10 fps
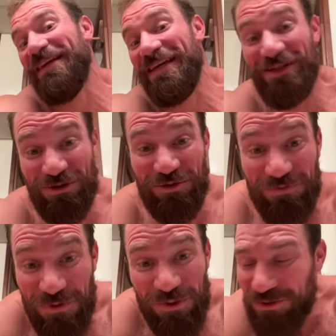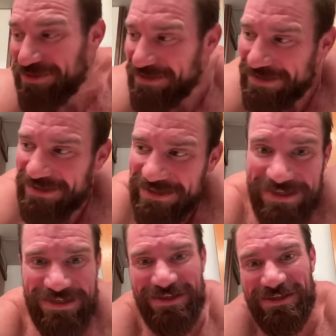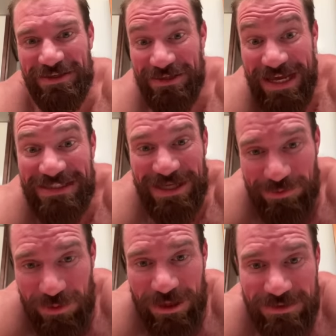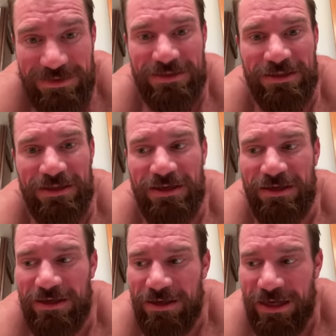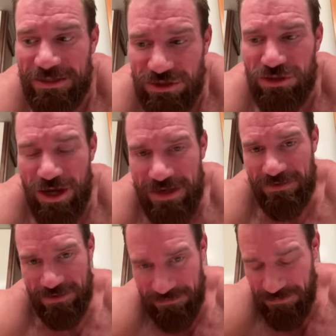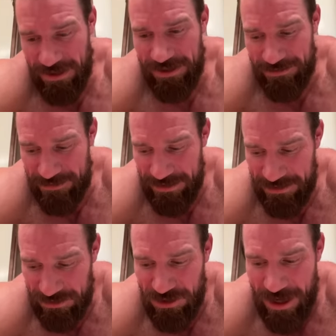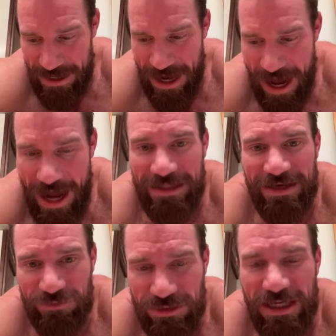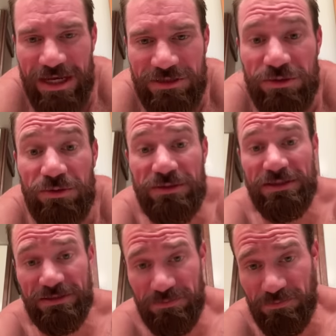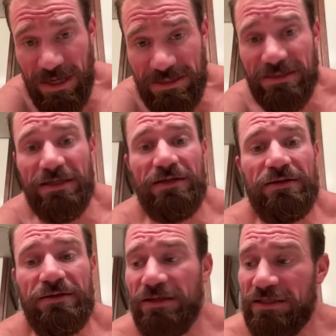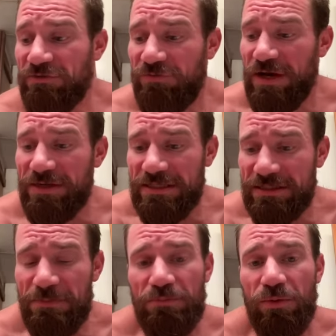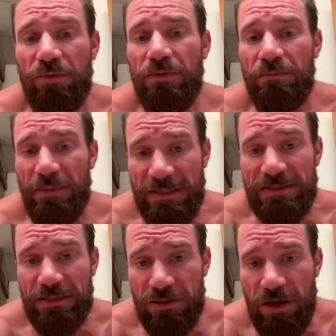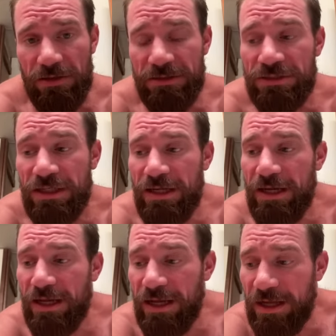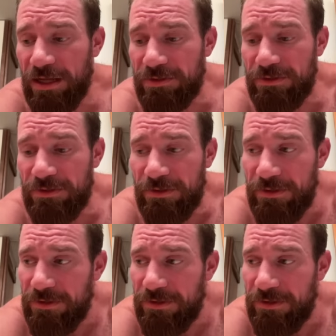eat good food, take supplements. It's not a high-level science course. It's basic, it's very simple, basic knowledge. And